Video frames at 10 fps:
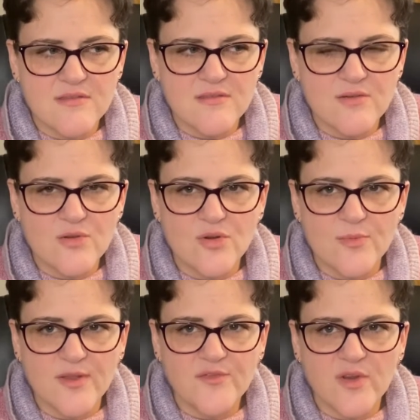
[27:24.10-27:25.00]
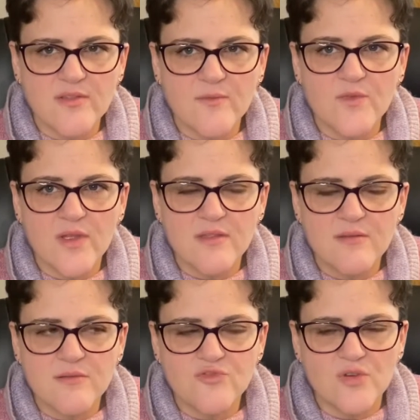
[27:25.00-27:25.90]
her and her best friend, some friends,
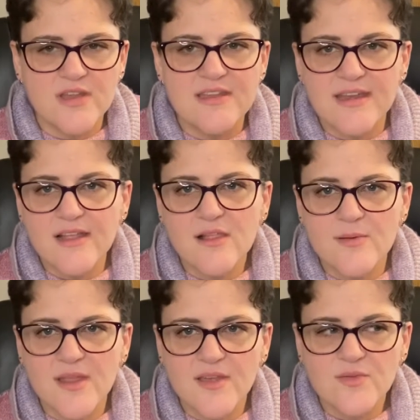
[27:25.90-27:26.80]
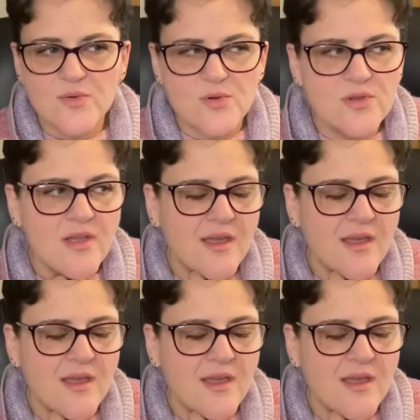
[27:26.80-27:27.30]
joined a knitting club in high school.